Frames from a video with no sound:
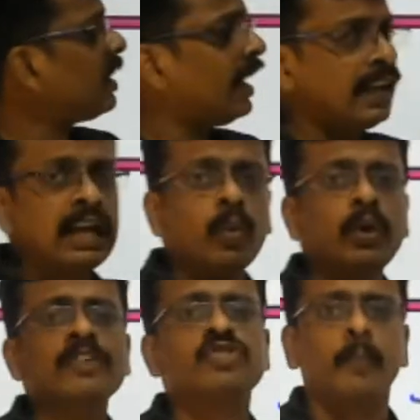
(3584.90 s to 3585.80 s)
and
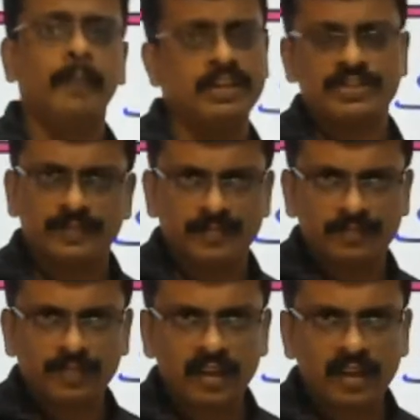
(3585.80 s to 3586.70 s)
including stoppage,
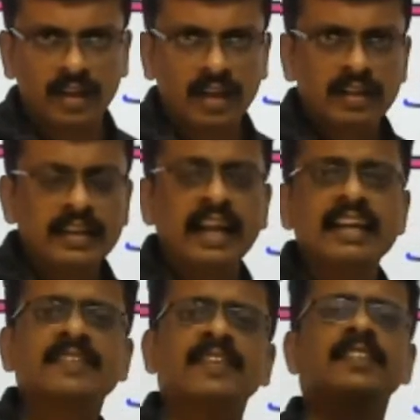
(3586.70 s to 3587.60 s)
the
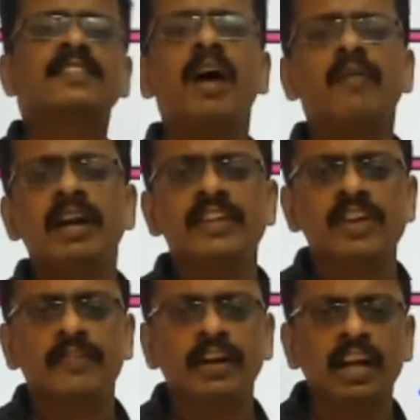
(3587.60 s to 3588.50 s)
distance traveled is
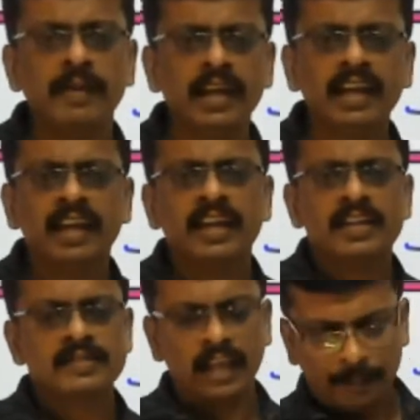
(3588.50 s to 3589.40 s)
definitely be
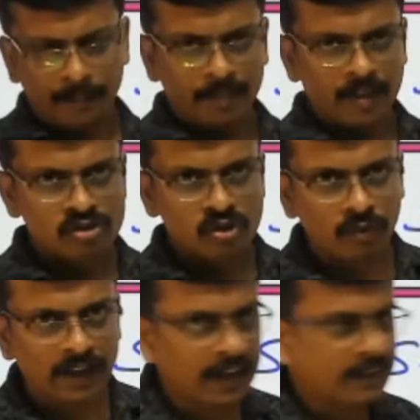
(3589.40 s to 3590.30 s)
same. So we can